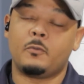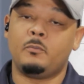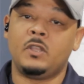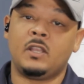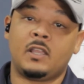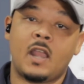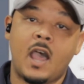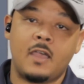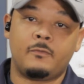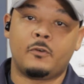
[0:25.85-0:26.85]
meaning an
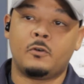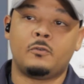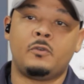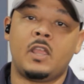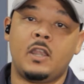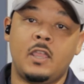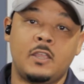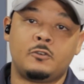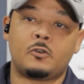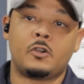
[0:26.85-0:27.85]
iPhone, an
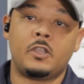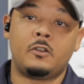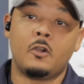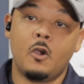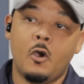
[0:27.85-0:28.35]
Android,